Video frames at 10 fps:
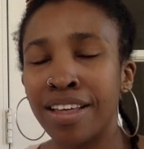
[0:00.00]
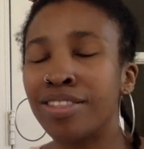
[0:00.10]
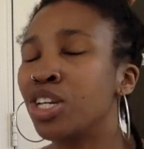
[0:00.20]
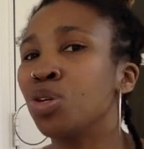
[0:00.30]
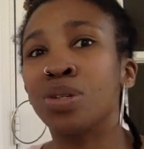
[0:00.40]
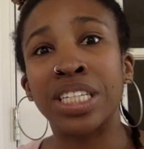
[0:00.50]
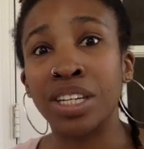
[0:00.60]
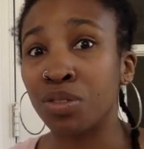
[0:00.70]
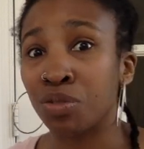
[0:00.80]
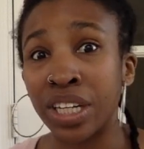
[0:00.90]
then you
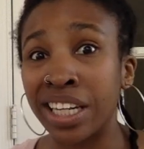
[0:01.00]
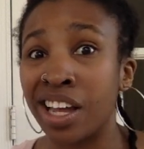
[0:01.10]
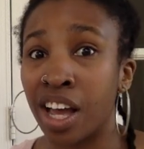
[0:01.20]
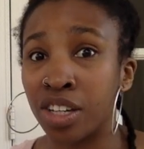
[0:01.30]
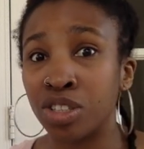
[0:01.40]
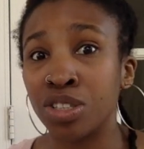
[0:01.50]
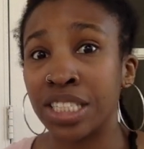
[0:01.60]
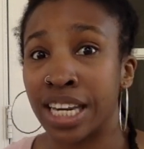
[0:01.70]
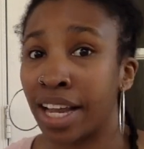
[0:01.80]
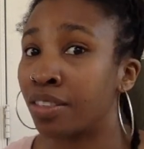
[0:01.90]
didn't really
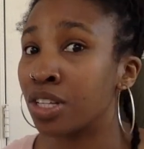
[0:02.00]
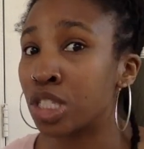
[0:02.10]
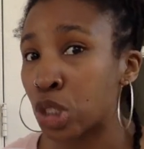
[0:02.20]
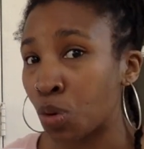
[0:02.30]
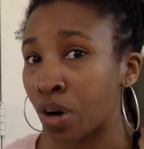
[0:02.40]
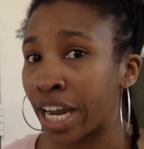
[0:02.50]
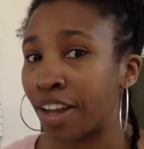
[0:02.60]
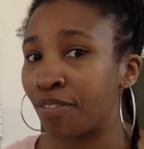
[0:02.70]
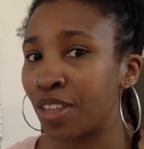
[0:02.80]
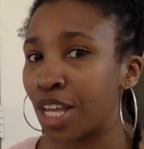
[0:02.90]
understand the story.
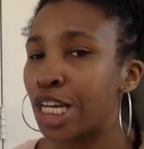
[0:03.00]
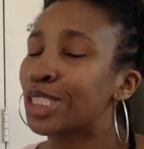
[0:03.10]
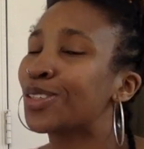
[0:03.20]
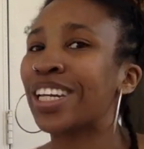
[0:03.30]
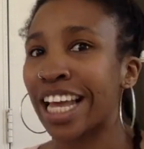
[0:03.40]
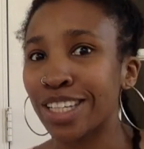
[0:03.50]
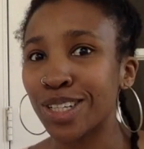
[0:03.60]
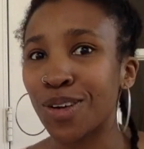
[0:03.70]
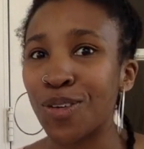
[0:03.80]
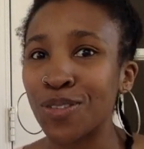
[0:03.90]
So let's
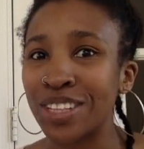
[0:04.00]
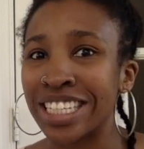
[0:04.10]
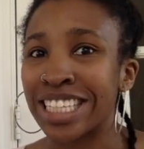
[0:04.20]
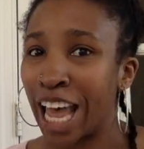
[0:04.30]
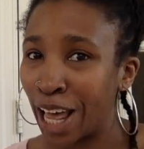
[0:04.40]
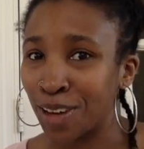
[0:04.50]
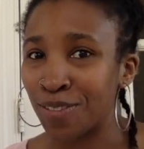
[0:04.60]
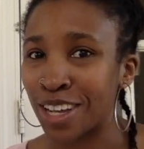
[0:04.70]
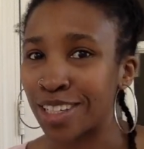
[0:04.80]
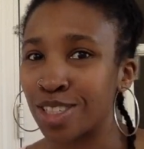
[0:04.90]
go over these
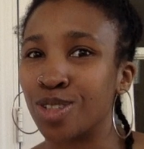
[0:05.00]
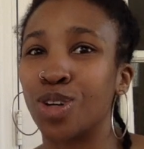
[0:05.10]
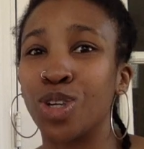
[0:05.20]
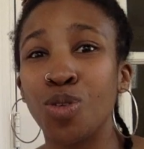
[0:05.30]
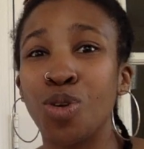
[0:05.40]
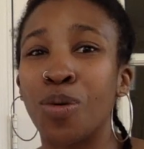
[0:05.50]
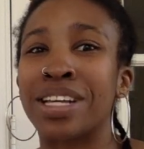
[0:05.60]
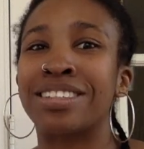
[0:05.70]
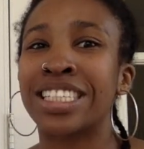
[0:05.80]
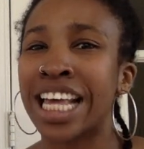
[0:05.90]
elements so you know
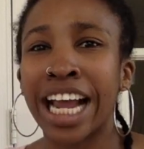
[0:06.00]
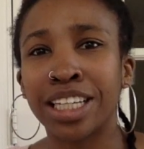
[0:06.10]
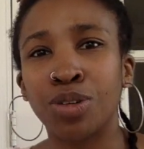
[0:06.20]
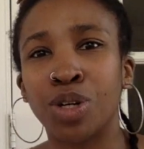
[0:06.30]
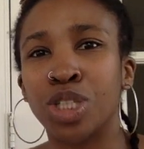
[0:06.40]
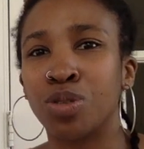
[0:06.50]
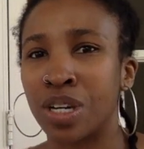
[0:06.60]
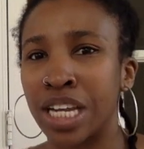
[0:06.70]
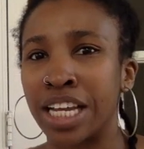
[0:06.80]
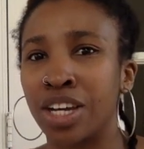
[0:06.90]
exactly what you
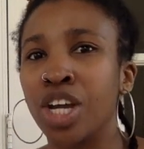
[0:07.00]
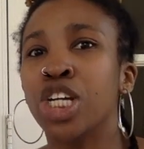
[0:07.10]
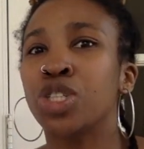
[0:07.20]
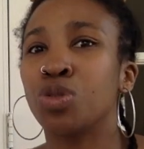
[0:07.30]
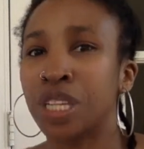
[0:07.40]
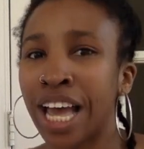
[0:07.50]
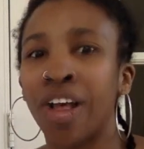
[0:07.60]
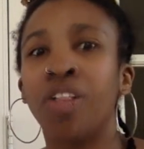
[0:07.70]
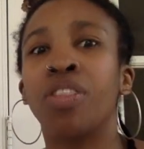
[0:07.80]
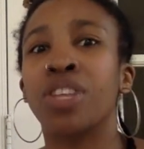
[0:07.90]
need to
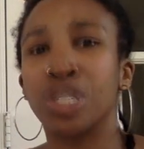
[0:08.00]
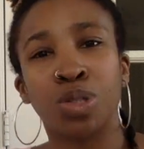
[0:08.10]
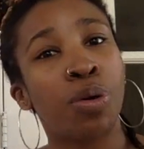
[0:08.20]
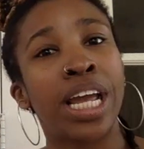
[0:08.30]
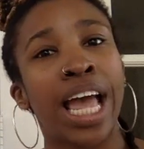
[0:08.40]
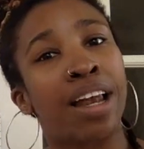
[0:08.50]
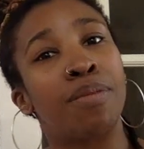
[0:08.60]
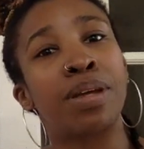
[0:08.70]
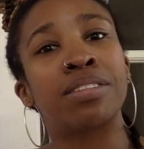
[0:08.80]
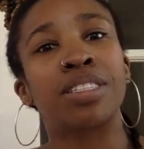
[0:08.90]
tell the story
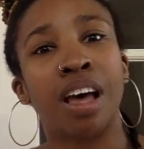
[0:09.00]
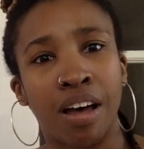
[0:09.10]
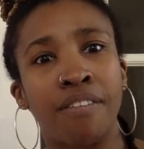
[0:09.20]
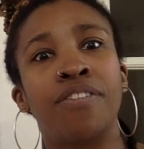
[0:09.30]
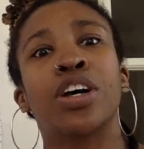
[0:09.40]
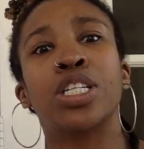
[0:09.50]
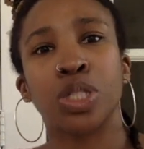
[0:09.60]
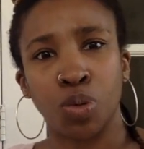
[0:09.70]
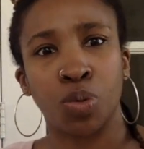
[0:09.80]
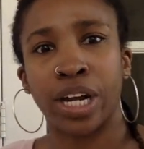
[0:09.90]
elements of a
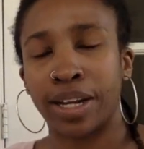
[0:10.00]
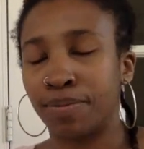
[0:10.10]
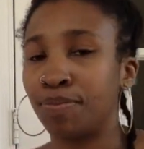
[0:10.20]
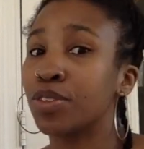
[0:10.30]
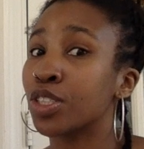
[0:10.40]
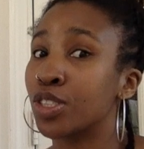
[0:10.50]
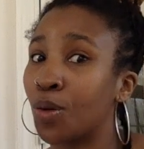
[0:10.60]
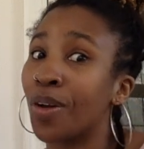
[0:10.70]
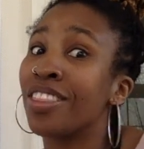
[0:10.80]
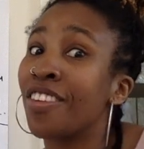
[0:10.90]
story. So
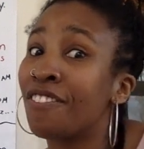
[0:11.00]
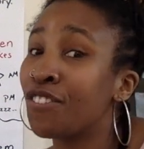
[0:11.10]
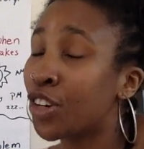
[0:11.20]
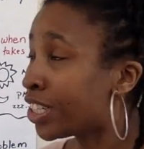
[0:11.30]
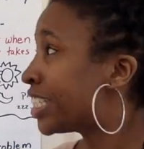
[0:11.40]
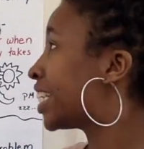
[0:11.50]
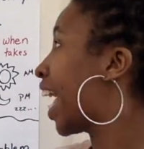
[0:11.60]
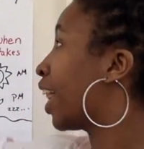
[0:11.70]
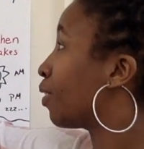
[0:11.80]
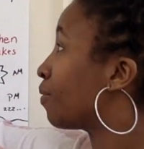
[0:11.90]
the first
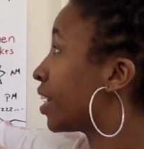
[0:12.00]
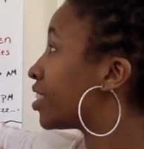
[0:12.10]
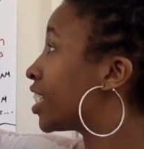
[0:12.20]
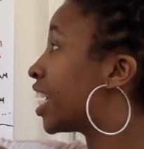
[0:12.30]
element